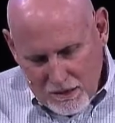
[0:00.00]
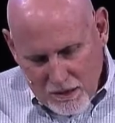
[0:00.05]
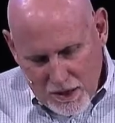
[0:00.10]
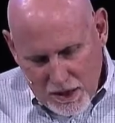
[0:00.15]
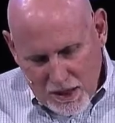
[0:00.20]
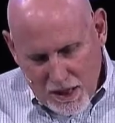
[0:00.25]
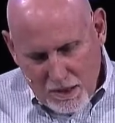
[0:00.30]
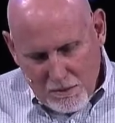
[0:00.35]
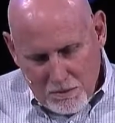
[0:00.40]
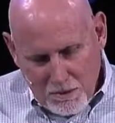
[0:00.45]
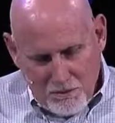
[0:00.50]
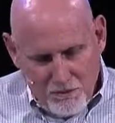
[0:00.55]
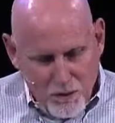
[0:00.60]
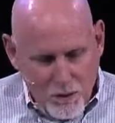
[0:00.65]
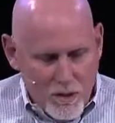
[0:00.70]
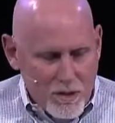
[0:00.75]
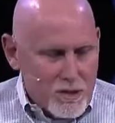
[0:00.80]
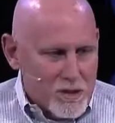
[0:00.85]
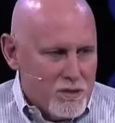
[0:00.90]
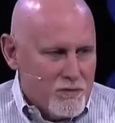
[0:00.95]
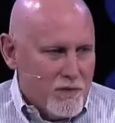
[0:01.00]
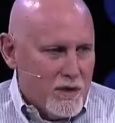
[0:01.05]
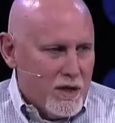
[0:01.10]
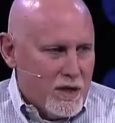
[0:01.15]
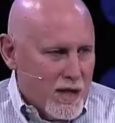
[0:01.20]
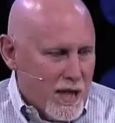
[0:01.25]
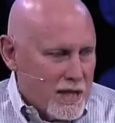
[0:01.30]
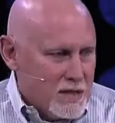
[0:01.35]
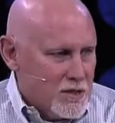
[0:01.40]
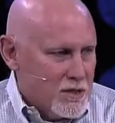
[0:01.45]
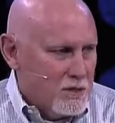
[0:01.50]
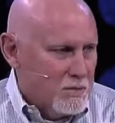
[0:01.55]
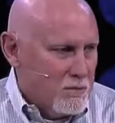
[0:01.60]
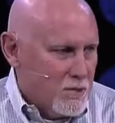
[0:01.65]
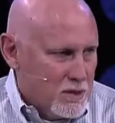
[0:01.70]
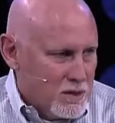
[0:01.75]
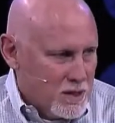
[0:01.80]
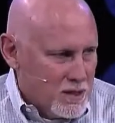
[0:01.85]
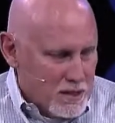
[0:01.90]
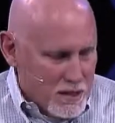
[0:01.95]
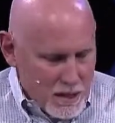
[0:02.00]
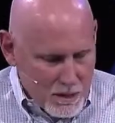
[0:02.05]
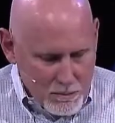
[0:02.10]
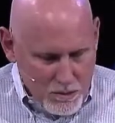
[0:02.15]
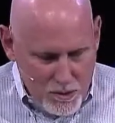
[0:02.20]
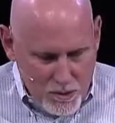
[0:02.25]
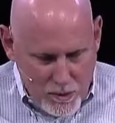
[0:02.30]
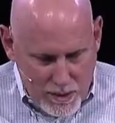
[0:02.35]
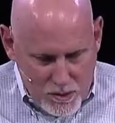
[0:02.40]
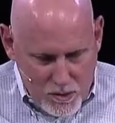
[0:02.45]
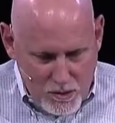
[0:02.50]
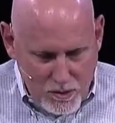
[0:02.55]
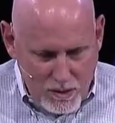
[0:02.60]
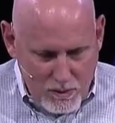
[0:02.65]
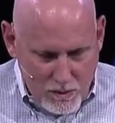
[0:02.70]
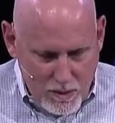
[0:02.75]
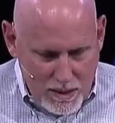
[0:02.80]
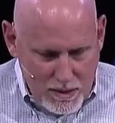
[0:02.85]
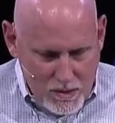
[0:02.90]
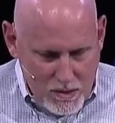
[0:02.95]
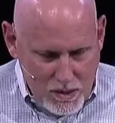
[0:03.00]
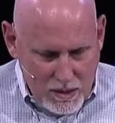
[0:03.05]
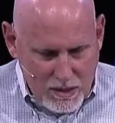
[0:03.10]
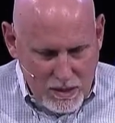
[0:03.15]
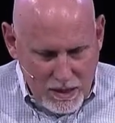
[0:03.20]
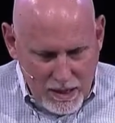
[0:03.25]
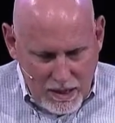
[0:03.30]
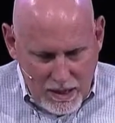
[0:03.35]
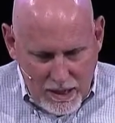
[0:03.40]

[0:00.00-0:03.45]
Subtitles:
the night before, and his friend asked him what the name of the restaurant was, and